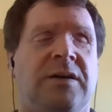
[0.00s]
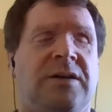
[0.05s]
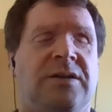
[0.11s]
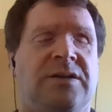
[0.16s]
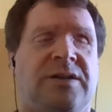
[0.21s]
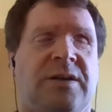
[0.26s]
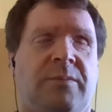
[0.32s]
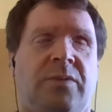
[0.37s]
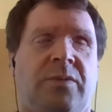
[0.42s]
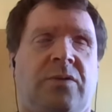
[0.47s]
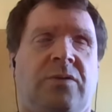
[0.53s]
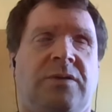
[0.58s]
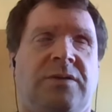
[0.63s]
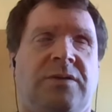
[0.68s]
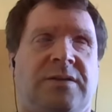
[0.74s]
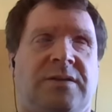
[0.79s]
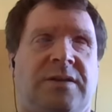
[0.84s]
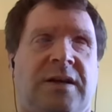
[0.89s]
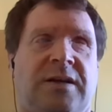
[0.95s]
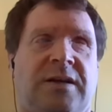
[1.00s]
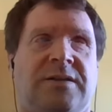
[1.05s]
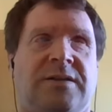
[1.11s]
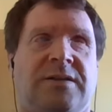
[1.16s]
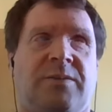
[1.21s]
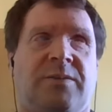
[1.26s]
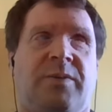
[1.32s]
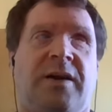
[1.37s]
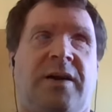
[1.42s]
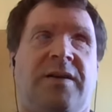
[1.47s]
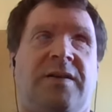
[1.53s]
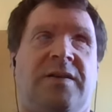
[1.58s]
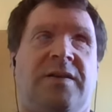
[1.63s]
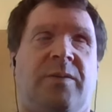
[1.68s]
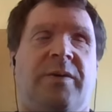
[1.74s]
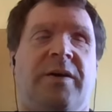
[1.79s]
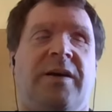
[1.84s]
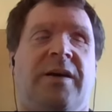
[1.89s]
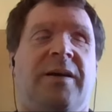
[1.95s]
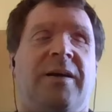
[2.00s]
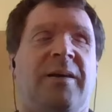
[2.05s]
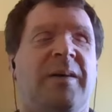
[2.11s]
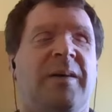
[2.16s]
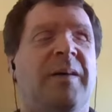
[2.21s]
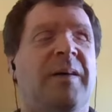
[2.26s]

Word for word: symbols, that's the place to be.